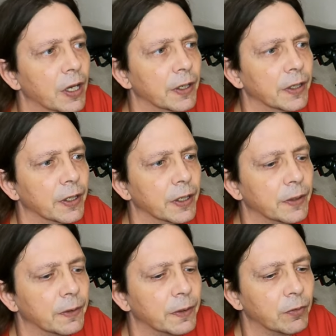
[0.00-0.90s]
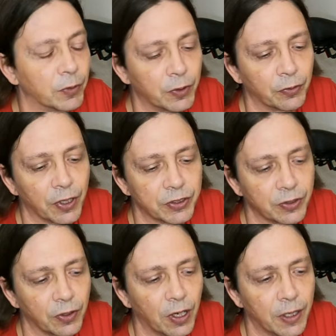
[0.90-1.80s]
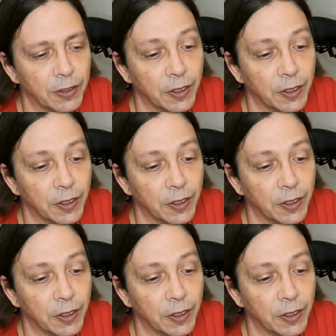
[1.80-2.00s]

and then do the rest of the ride.